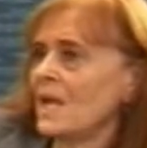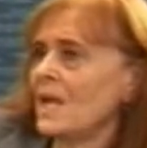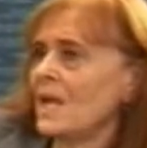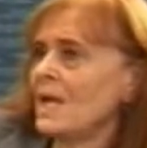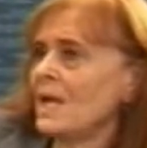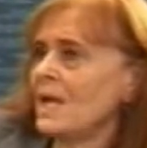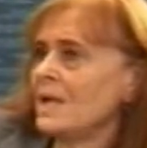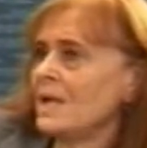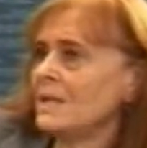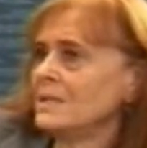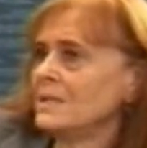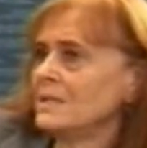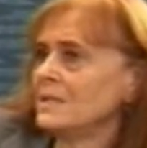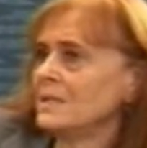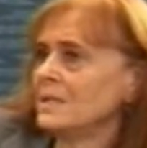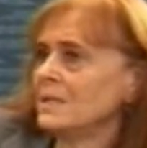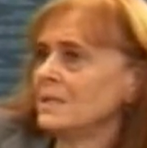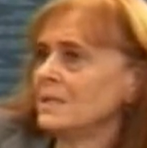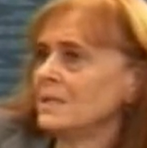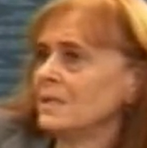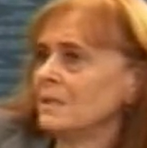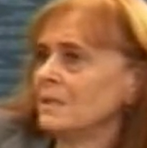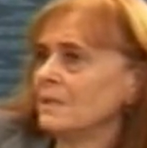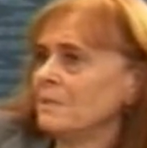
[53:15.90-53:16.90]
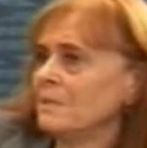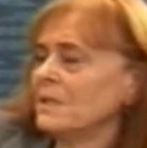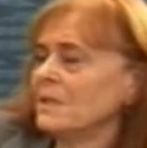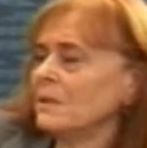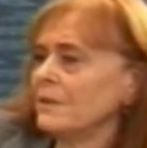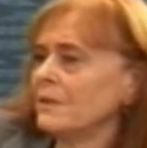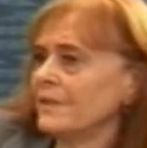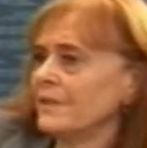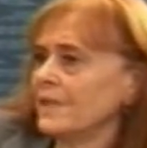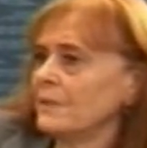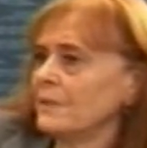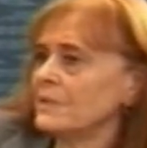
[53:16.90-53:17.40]
And the
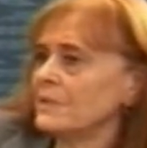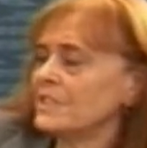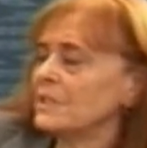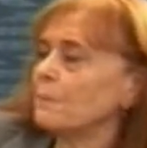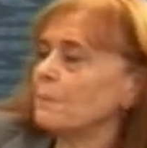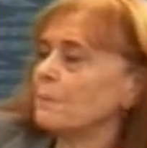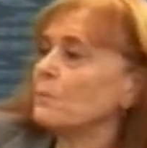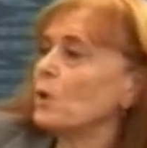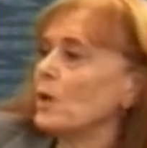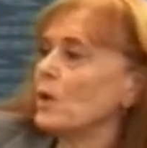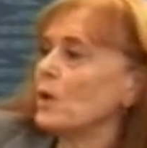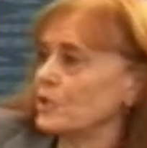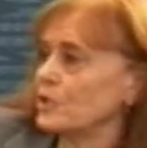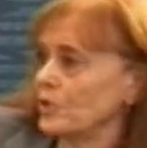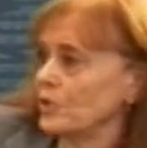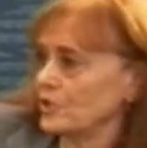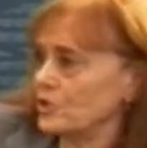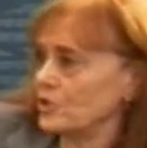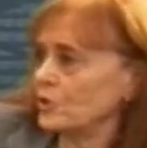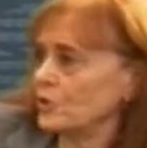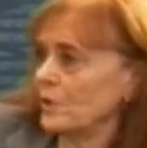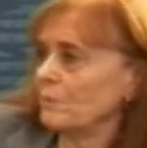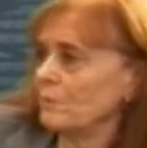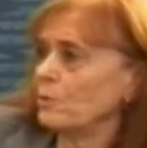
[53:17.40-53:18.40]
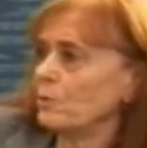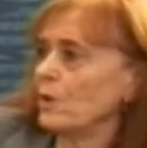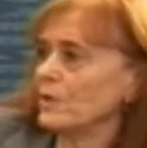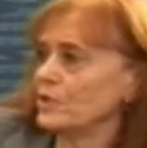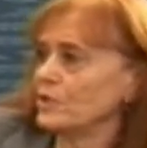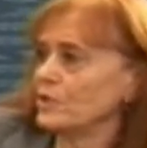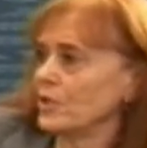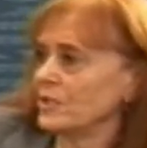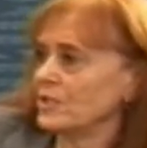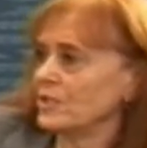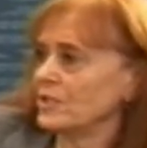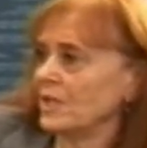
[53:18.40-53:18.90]
middle thing was the projects, doing
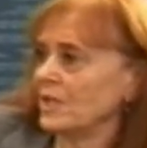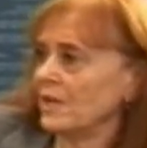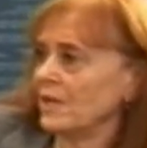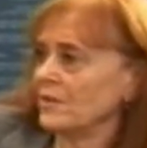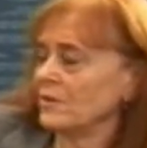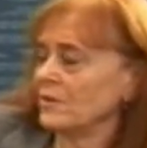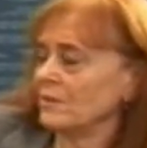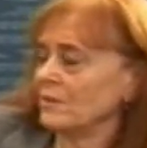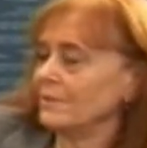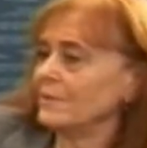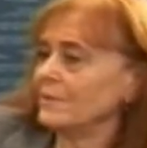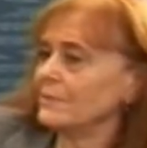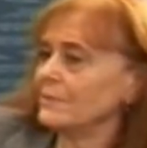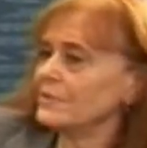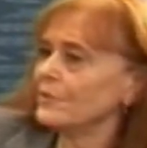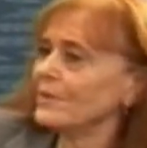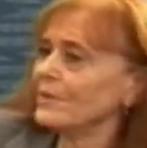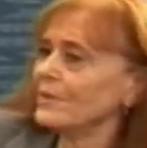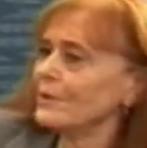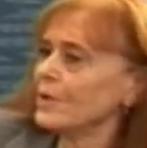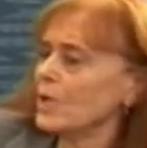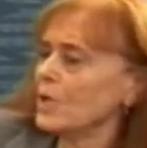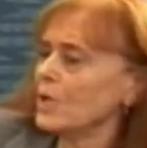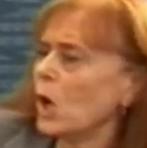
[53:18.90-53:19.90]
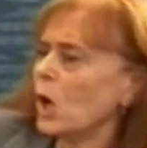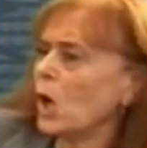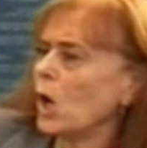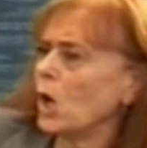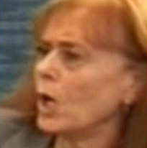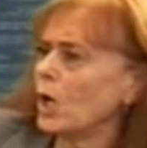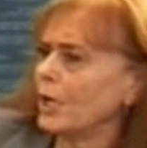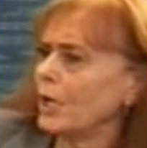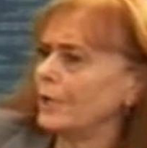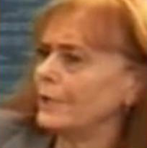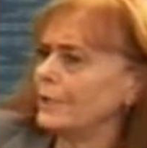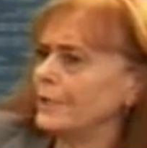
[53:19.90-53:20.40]
projects together. Well, it was very
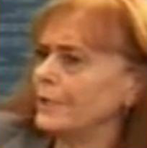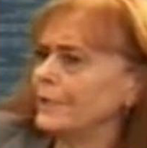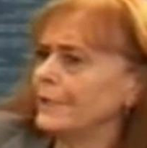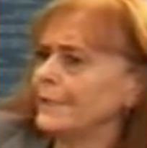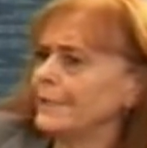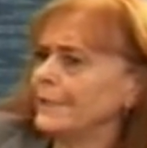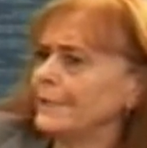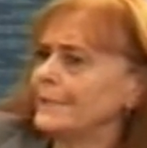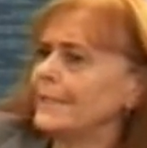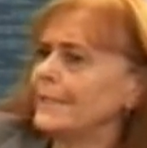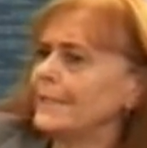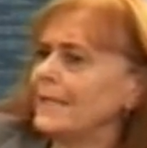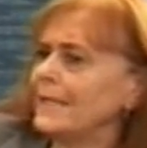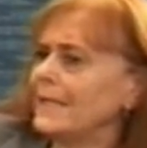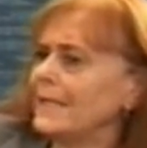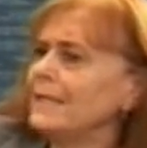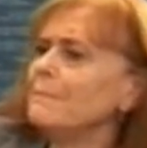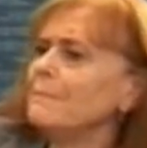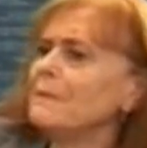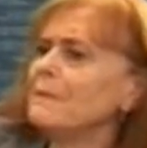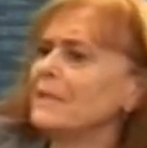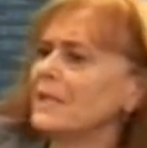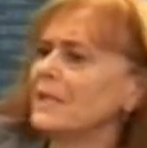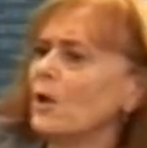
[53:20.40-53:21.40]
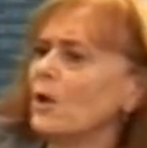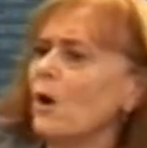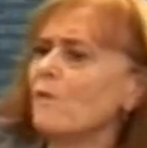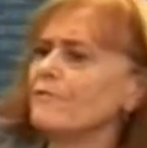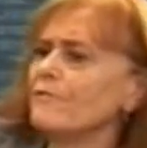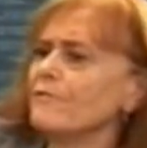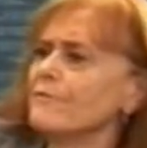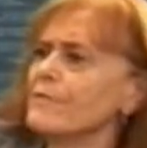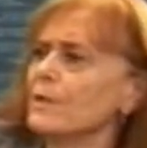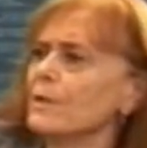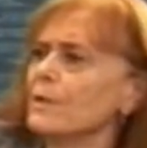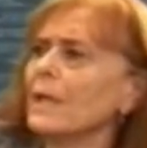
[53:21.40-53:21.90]
hard to get anybody
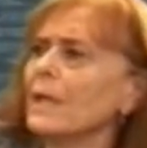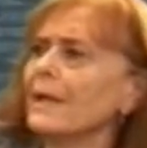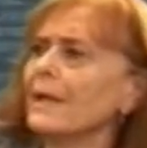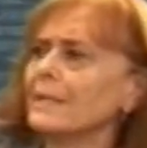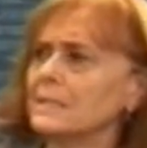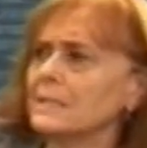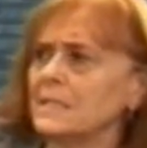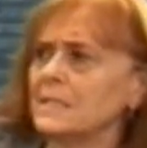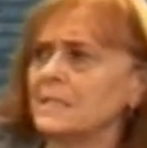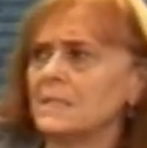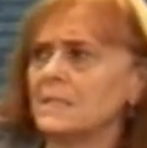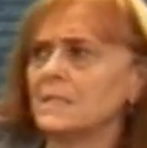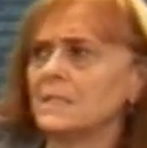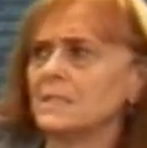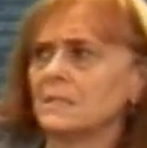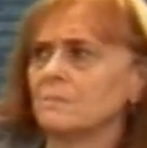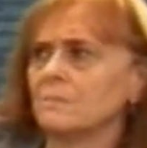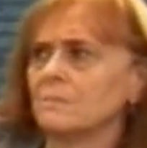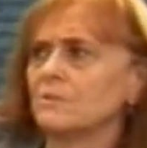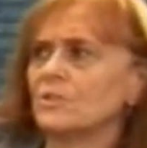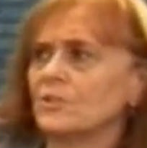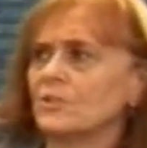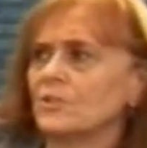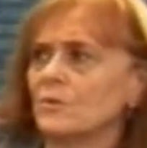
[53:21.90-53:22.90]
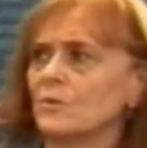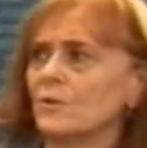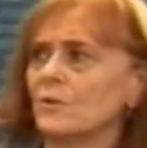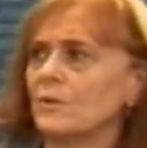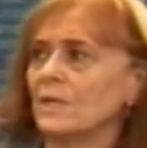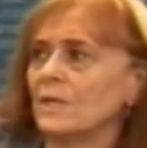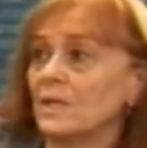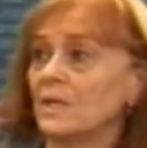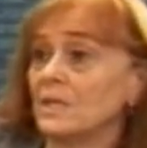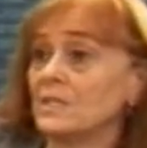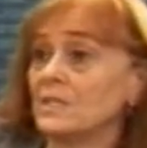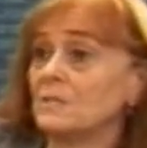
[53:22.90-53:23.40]
off of their legacy system to do
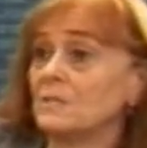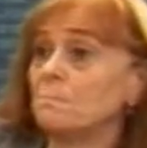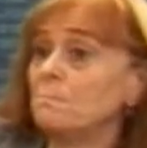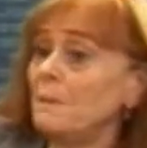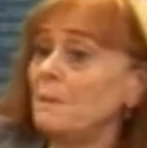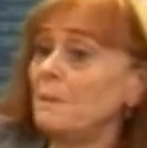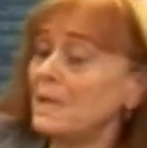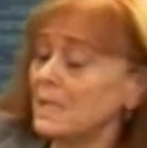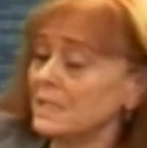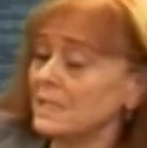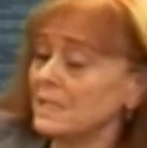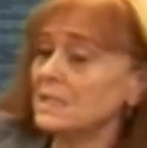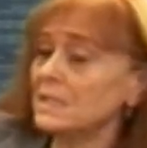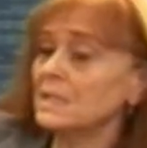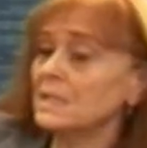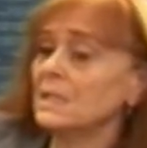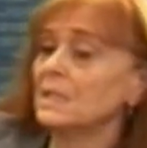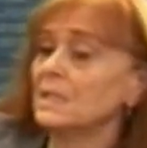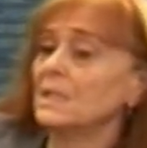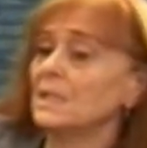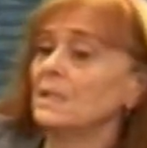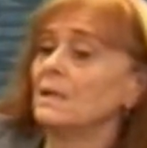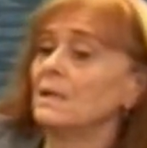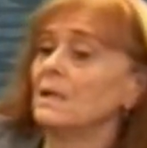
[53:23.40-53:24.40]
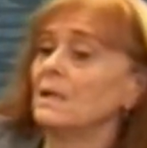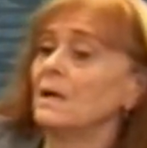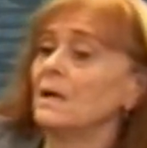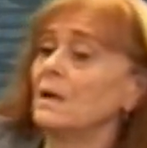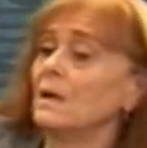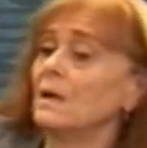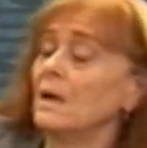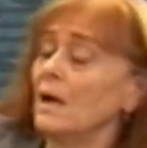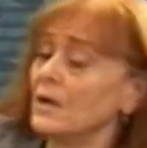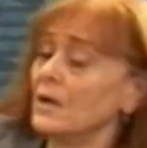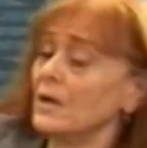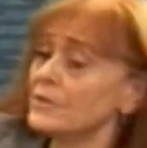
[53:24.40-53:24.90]
new things. But
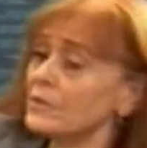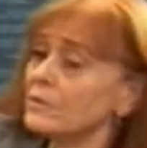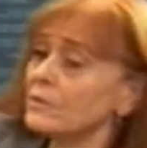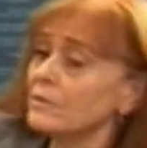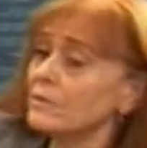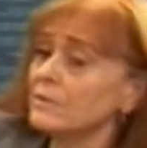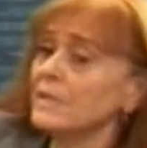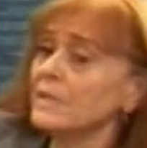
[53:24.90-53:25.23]
under the